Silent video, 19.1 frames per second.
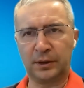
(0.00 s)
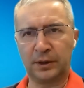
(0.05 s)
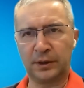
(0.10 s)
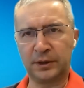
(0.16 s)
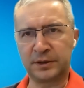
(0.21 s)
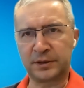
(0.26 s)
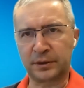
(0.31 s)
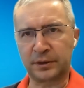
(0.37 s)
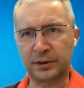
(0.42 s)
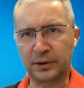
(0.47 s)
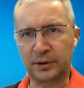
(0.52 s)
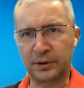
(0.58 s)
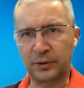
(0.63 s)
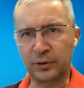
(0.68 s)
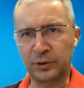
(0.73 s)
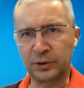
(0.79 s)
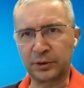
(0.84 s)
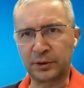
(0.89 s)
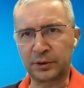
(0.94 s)
then it's a
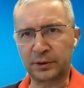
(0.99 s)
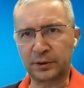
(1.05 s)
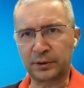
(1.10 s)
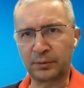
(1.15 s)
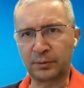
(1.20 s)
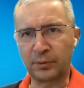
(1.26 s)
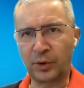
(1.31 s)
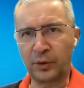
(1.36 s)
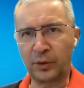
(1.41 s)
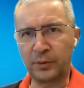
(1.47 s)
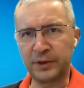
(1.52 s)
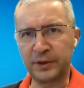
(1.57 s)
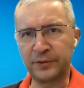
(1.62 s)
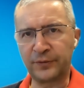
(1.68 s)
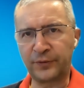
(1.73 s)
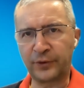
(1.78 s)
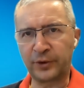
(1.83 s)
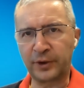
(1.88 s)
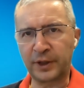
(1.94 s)
good
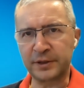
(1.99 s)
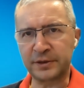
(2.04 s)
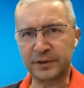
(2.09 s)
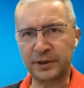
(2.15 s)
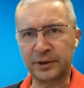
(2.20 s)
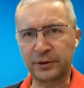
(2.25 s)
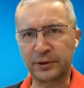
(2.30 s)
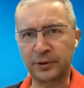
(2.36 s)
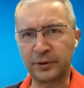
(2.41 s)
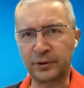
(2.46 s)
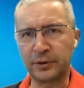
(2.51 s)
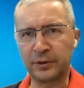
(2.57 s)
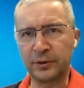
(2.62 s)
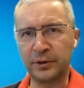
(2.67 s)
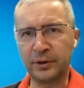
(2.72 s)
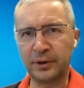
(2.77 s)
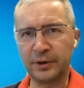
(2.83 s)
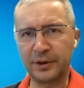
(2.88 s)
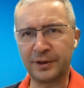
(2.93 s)
moment for asking
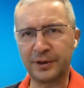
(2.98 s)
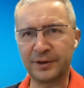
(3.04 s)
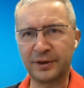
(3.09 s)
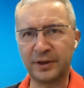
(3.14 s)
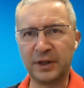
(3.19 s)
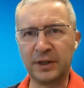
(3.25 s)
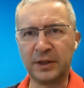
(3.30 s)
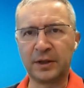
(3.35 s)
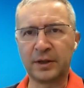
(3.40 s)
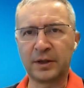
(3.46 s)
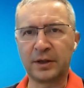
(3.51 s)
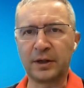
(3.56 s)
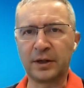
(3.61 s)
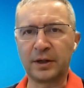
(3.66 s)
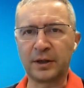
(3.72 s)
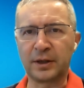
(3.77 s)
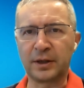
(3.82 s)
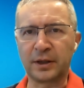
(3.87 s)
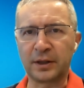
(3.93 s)
you
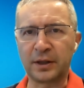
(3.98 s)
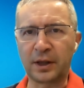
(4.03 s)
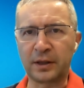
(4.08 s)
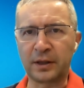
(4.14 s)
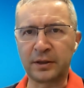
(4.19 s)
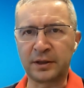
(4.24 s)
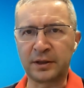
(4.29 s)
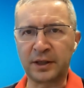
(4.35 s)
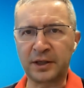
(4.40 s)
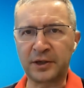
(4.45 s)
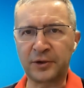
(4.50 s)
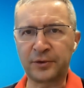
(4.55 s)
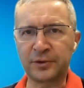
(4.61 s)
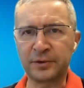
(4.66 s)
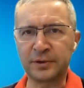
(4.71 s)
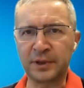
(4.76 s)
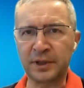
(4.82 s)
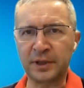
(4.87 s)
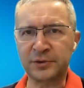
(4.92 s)
the
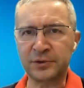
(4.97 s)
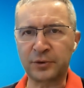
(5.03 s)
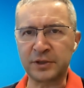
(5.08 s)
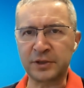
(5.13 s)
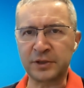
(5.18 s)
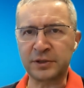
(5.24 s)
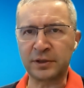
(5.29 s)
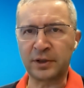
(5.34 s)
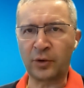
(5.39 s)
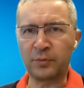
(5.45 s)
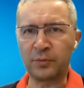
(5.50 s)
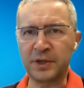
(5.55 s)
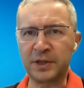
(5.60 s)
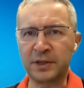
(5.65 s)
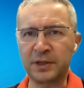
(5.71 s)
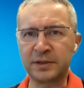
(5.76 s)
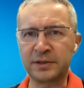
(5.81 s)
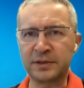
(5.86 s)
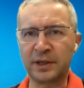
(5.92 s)
next question: how
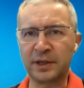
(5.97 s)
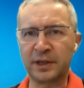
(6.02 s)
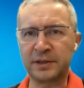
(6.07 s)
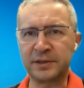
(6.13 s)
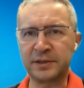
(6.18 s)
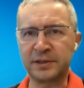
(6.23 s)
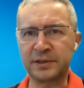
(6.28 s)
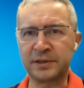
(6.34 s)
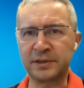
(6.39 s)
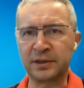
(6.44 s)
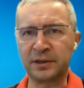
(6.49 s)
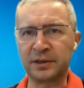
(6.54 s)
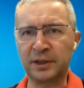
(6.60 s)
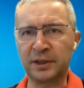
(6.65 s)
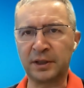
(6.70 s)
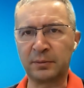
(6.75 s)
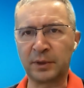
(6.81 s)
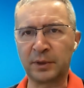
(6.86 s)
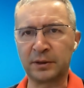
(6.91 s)
big is the existing
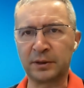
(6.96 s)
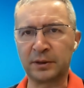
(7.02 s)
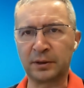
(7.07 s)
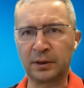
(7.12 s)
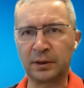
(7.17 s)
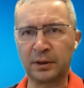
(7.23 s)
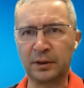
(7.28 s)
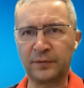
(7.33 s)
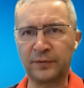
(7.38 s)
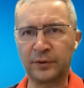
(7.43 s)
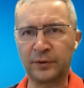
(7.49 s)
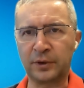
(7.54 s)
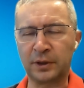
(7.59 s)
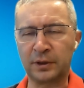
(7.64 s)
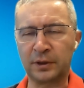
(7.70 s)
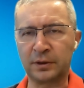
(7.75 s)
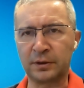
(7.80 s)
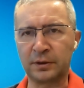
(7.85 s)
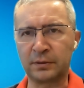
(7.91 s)
team? And if you
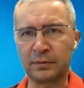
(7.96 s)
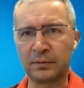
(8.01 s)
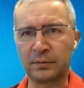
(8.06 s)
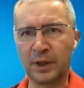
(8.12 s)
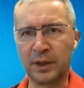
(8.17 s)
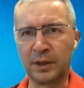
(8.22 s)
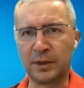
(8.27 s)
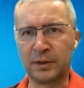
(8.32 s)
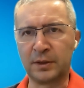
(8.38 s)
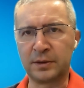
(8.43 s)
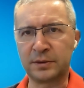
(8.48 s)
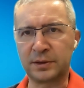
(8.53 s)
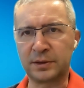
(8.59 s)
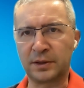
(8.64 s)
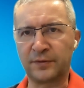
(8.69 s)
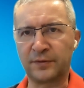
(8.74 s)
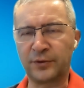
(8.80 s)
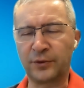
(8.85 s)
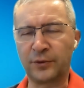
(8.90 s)
can
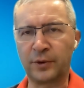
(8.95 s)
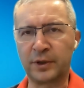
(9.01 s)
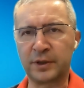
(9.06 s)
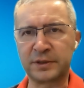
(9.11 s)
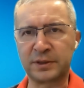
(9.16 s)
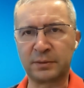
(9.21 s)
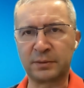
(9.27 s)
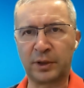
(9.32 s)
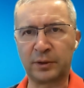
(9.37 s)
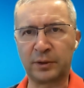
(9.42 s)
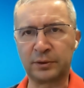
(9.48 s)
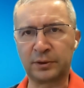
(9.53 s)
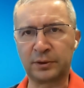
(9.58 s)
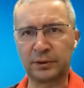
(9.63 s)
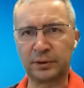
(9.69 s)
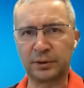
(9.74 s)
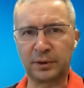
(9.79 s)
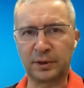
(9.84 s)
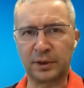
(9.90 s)
say a few words about
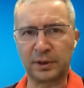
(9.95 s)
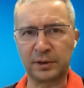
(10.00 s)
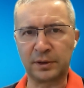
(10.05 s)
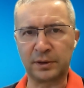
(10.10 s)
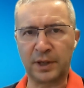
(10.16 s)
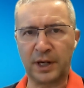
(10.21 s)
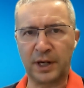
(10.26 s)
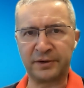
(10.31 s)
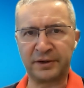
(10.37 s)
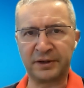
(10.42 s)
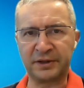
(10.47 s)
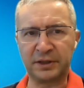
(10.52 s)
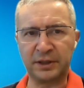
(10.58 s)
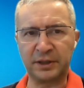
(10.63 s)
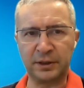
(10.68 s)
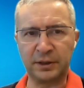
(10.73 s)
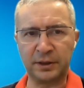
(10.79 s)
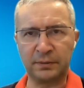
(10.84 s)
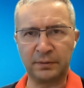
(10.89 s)
the
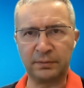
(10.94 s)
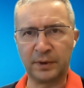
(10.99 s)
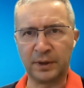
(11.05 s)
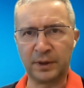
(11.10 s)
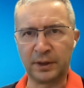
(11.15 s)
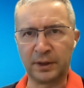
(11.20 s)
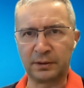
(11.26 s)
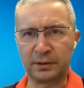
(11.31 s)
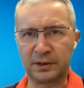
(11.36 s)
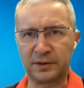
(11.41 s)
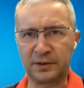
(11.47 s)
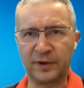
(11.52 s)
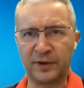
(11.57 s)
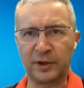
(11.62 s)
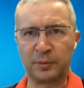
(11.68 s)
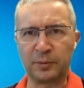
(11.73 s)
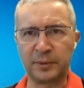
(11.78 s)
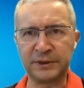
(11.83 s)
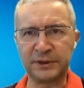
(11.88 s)
R&D, the
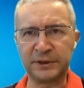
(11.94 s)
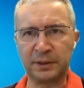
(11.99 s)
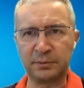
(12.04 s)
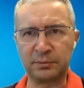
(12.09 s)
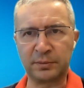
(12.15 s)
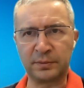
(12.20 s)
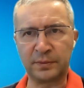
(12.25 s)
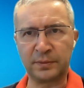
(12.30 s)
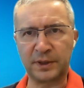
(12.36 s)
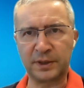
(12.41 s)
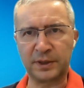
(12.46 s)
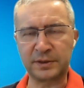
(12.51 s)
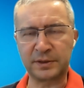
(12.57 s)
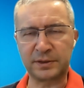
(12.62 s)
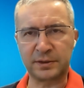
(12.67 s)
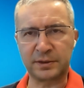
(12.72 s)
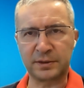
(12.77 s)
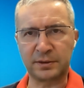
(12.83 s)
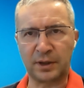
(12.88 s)
development team
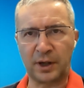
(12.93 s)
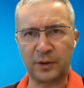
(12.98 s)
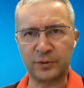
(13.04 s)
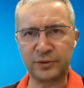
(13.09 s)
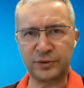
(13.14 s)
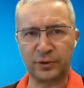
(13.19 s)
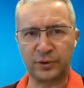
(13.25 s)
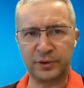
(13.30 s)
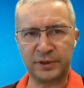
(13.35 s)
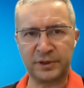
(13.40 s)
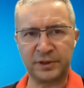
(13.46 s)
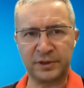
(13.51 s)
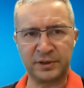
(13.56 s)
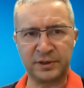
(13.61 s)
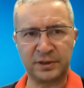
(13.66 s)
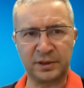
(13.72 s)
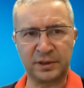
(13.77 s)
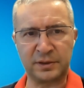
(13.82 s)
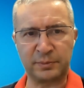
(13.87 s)
is outsourced,
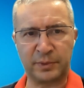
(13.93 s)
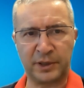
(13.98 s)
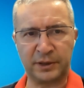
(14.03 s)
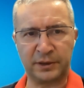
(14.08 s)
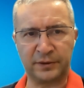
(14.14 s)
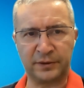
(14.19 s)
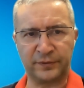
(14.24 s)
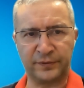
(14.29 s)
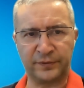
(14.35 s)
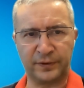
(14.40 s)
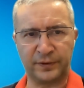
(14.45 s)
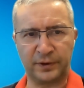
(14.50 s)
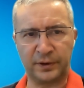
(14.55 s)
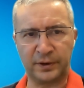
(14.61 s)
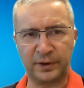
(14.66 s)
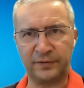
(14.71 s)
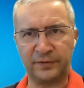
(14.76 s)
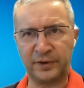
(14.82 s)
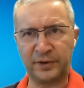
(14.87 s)
is part of
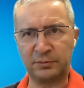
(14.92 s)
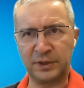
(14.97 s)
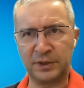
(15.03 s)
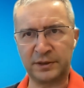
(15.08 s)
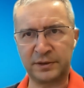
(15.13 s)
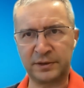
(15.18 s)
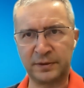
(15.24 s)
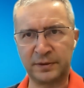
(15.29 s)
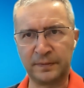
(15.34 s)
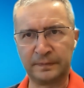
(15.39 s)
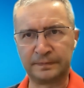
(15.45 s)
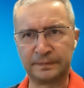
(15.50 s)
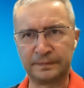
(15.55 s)
Eventmix.